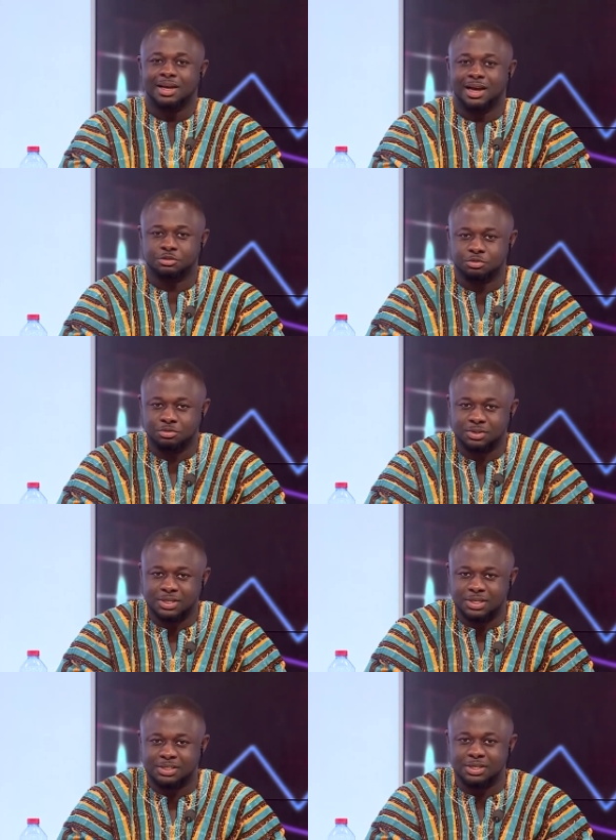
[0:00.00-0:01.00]

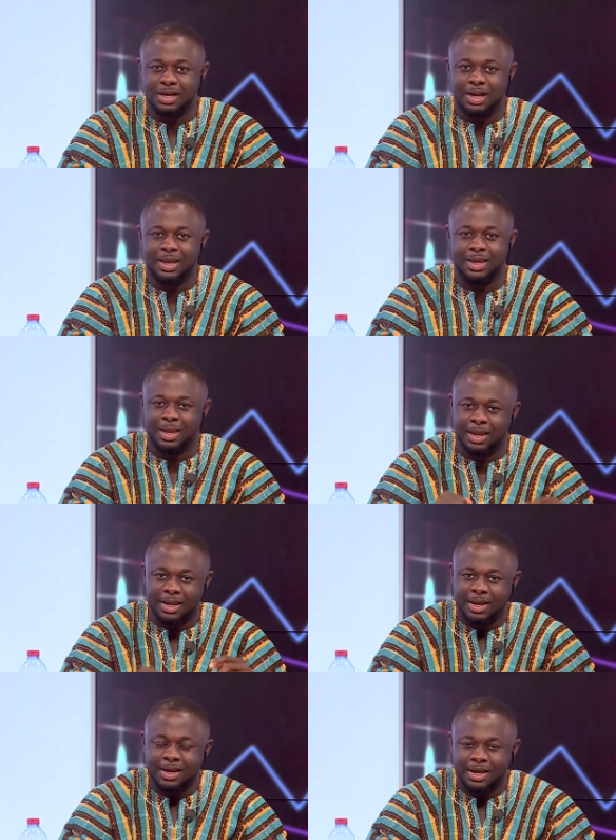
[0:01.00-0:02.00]
Association. He
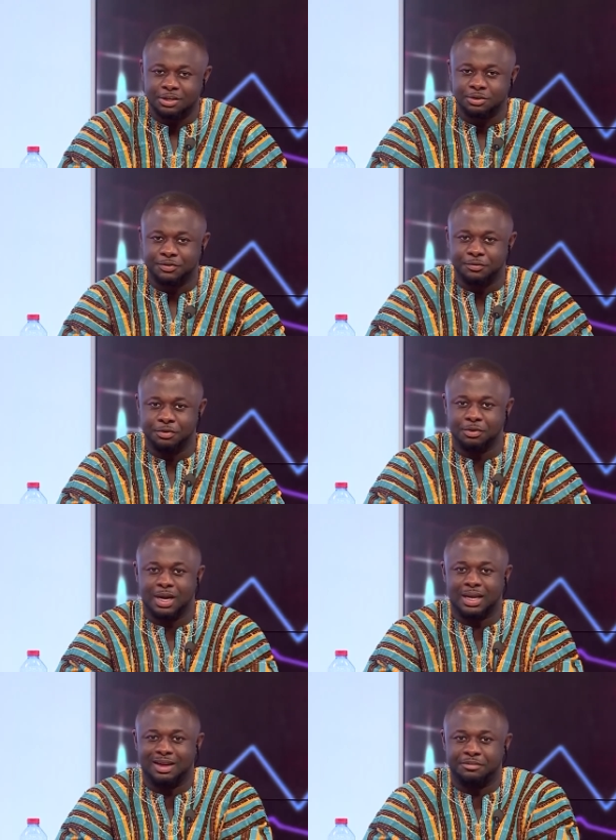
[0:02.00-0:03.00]
is of the view
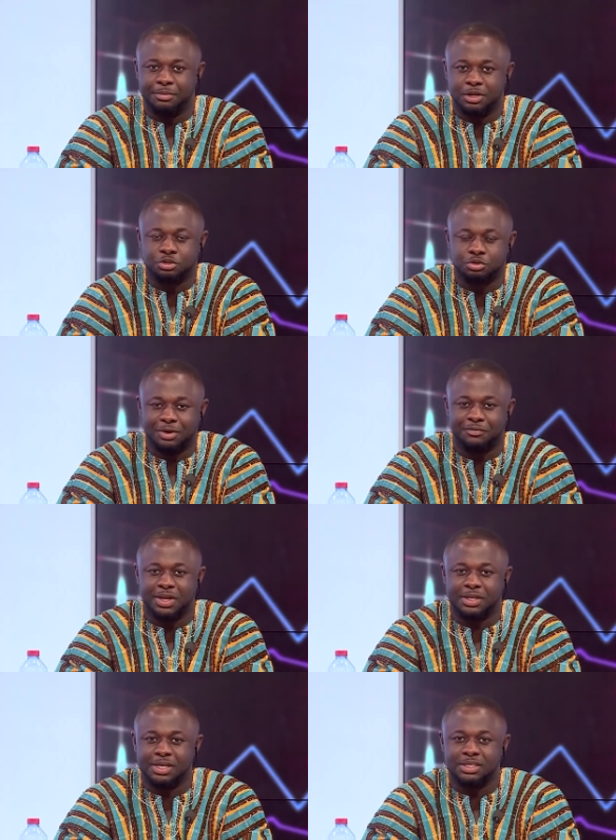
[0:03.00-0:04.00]
that government should have
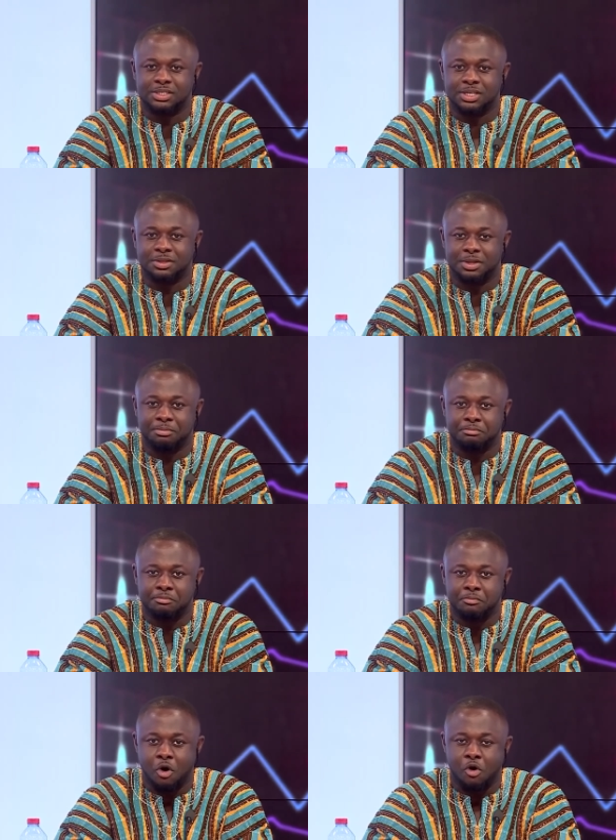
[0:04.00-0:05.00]
engaged them
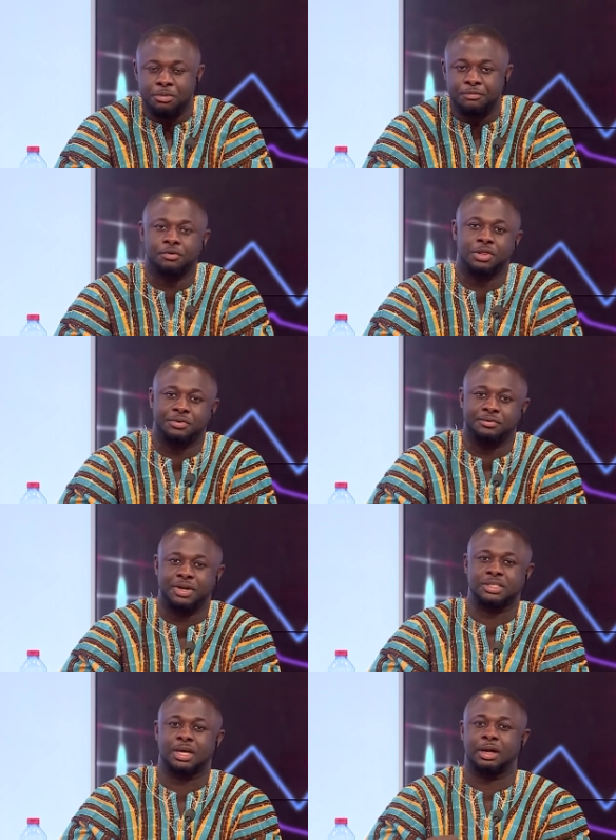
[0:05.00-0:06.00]
more before the
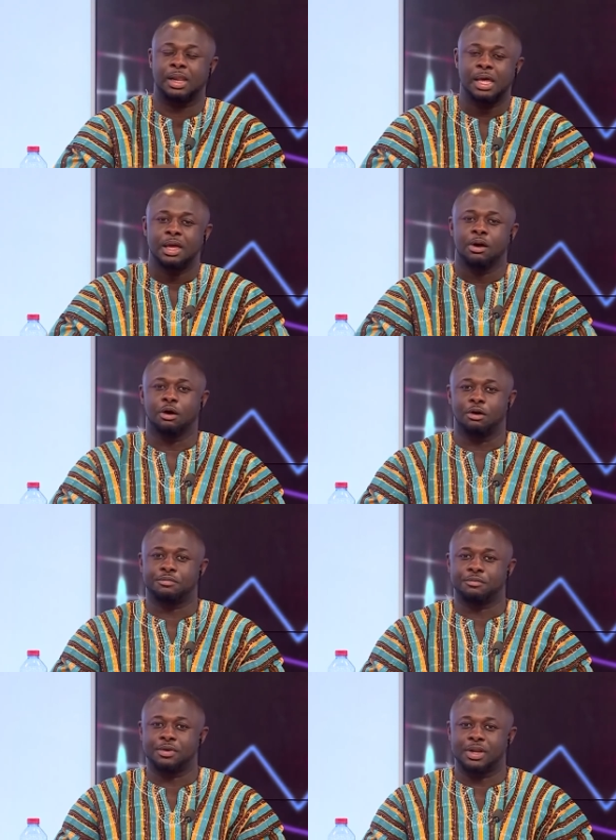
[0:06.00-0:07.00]
reversal of
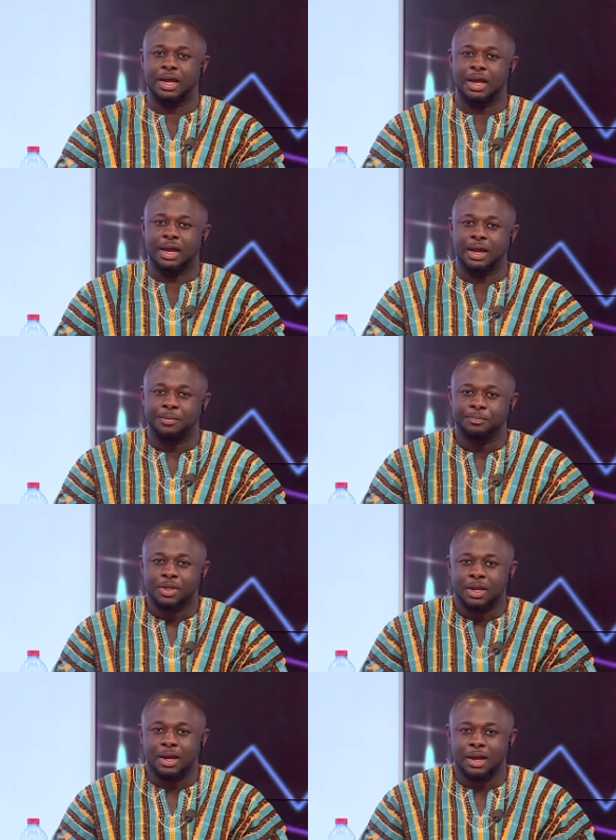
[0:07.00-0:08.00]
the
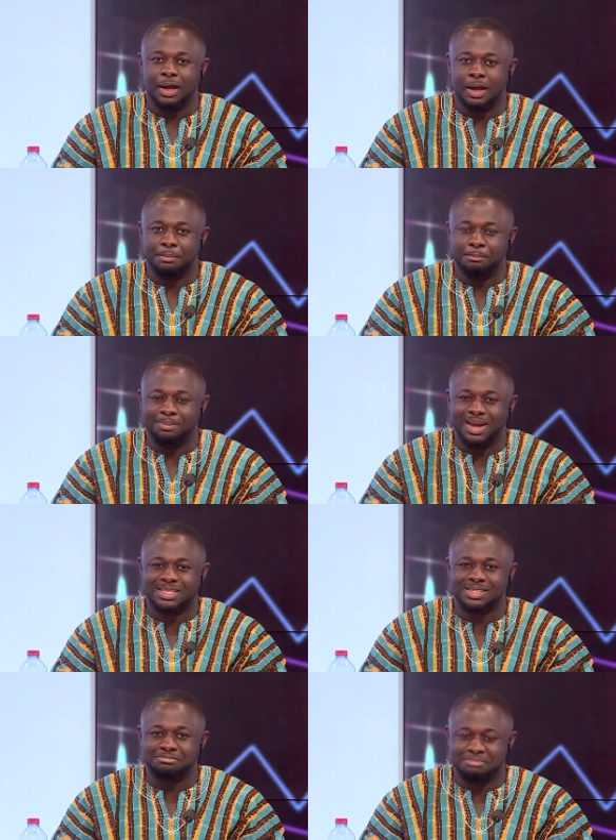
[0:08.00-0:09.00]
uh,
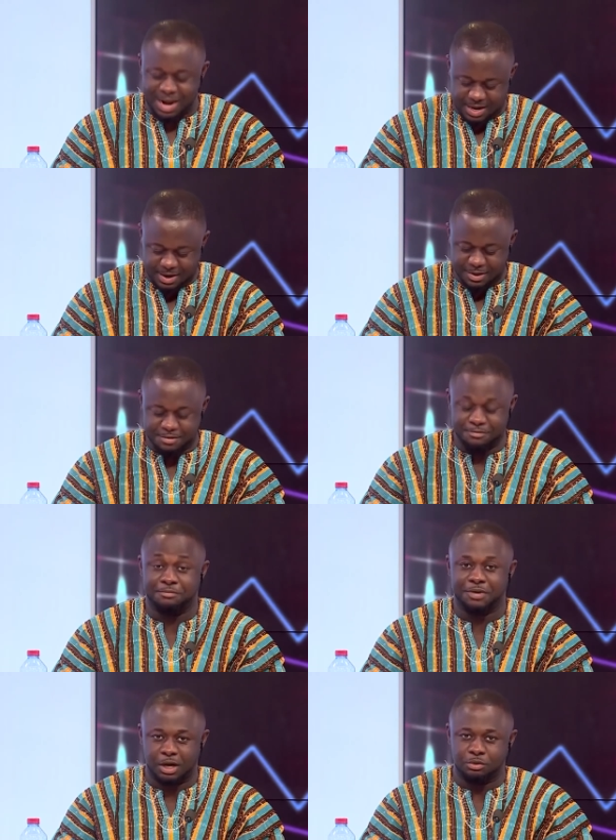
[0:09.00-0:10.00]
benchmark
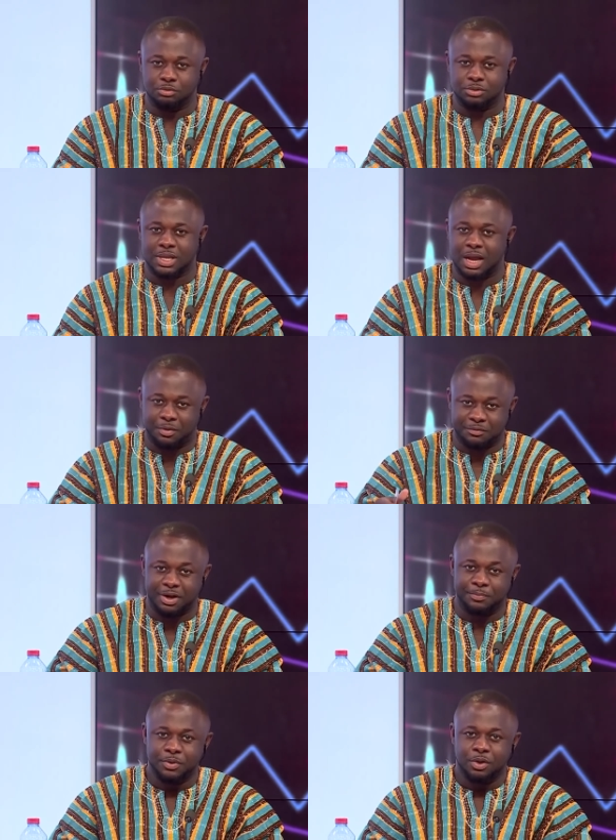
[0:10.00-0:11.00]
values.
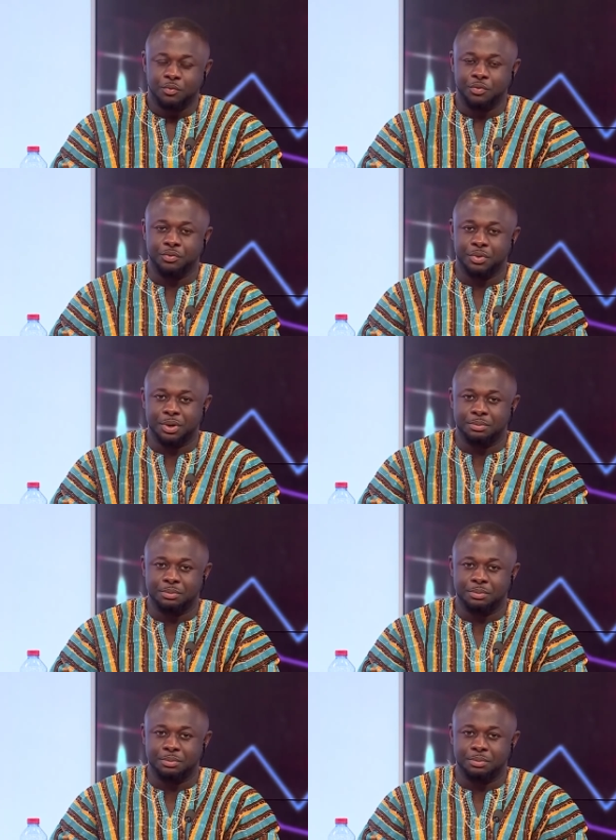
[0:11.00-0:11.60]
However, we will